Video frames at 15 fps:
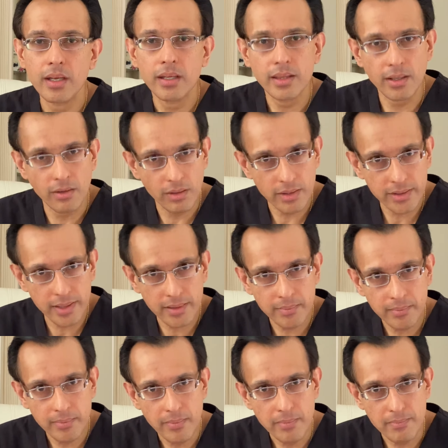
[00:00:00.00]
There are other
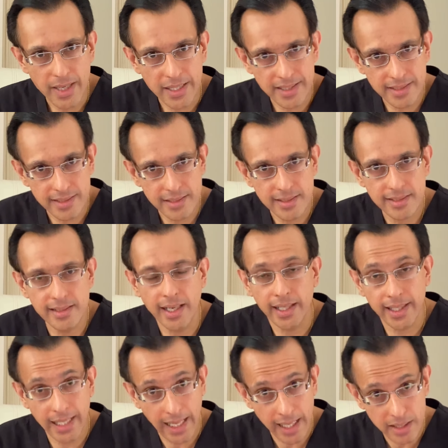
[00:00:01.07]
medicines that
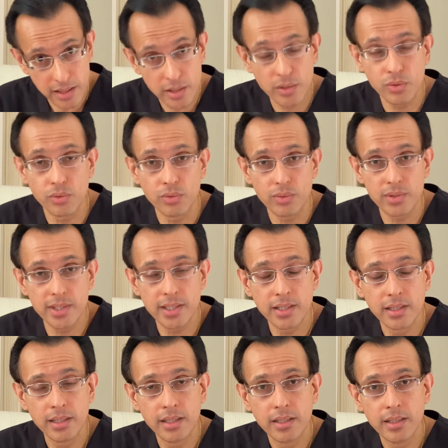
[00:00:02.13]
can cause
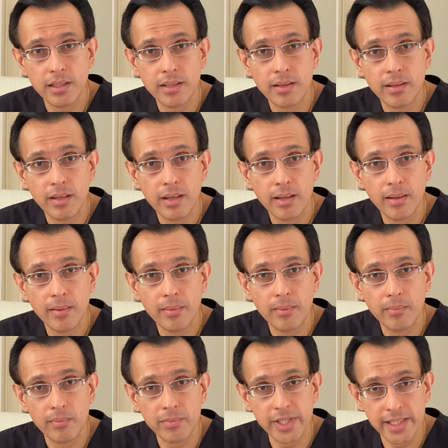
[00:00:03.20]

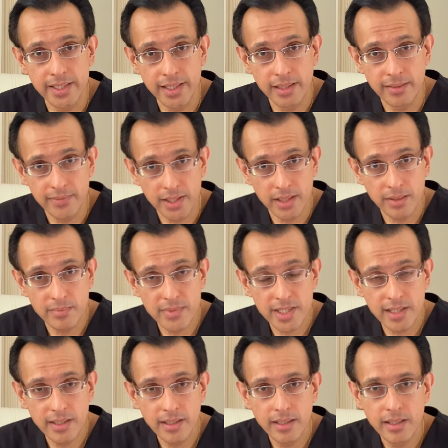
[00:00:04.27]
bleeding of the gums,
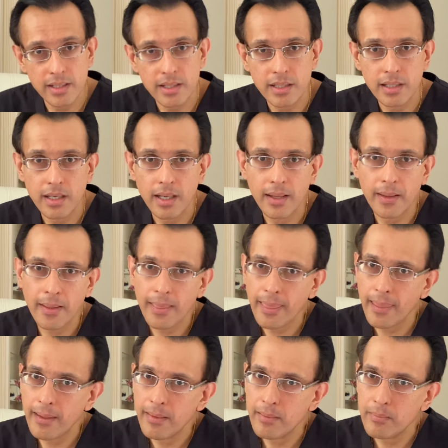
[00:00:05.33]

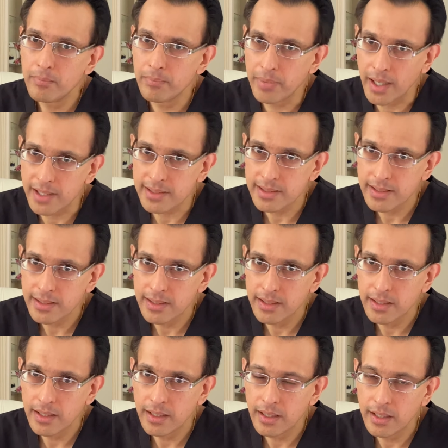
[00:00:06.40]
but
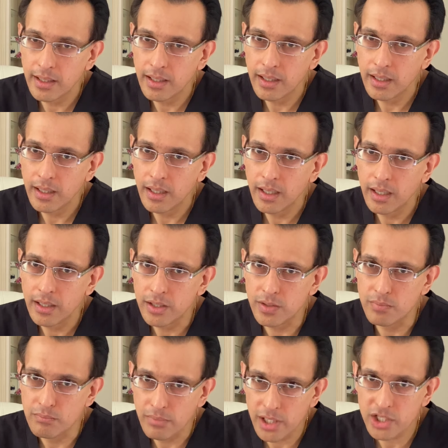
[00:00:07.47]
you
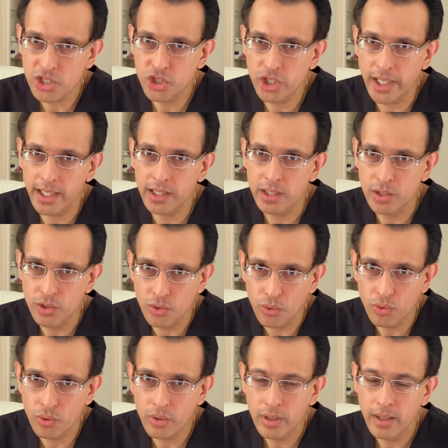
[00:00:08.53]
must check
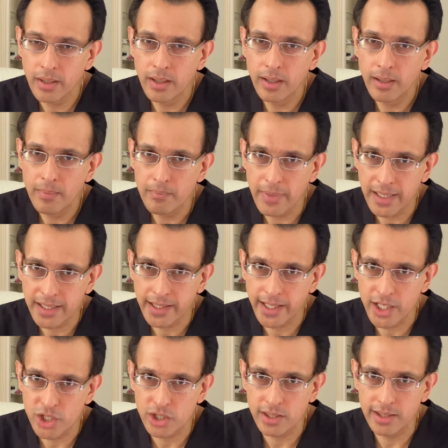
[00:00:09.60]
your
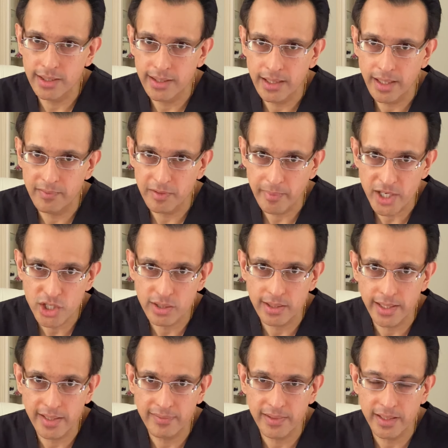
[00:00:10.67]
medication information
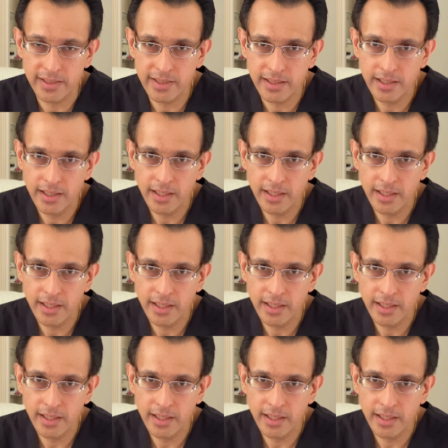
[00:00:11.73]
leaflet